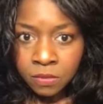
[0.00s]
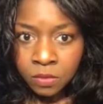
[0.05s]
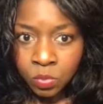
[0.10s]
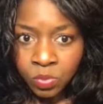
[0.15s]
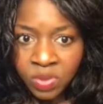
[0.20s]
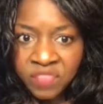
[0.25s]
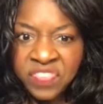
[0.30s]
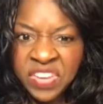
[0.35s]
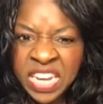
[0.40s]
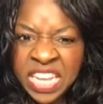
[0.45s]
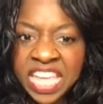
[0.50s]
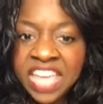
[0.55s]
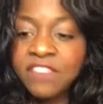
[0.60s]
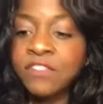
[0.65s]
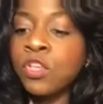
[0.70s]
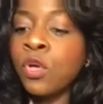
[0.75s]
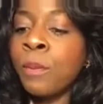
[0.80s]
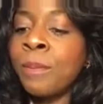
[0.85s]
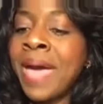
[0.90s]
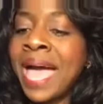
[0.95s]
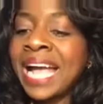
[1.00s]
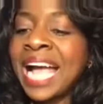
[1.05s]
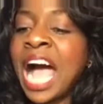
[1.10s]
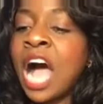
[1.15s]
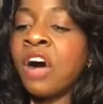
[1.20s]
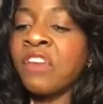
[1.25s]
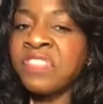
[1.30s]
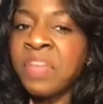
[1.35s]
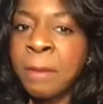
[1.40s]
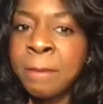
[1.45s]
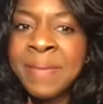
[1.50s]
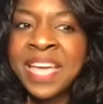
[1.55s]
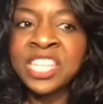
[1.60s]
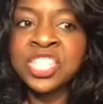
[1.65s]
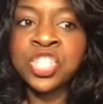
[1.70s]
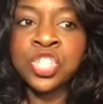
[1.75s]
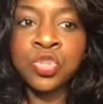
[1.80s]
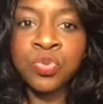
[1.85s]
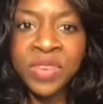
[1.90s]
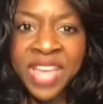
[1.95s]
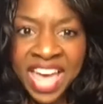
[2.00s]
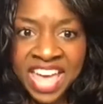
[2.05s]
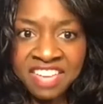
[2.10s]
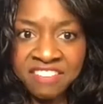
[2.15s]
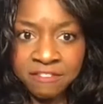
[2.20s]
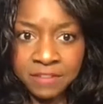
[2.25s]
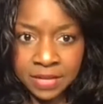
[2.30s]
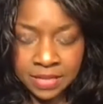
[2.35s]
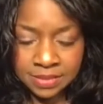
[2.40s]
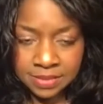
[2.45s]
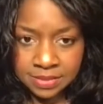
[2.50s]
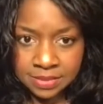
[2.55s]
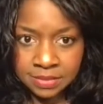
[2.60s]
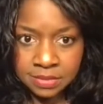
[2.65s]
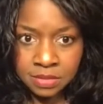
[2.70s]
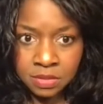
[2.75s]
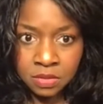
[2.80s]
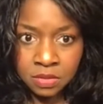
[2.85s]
We're going to give you back all the mess you gave us.